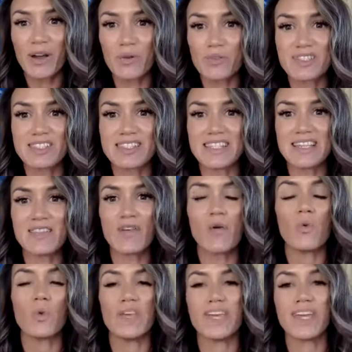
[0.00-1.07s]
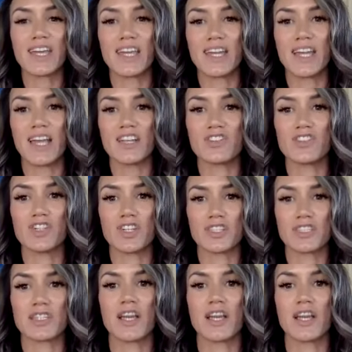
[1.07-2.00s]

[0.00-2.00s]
see the weekend as just